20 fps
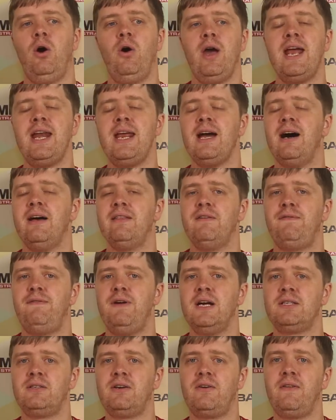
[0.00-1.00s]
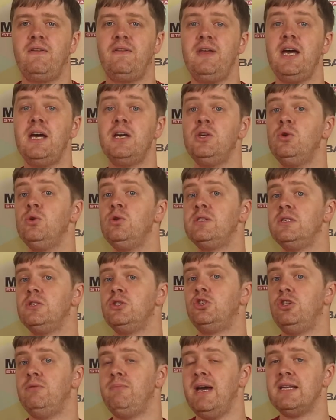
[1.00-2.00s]
any other factor, they are
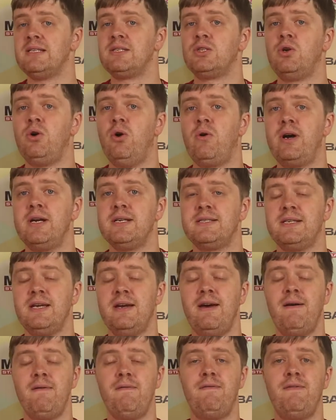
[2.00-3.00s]
using GMAT score as a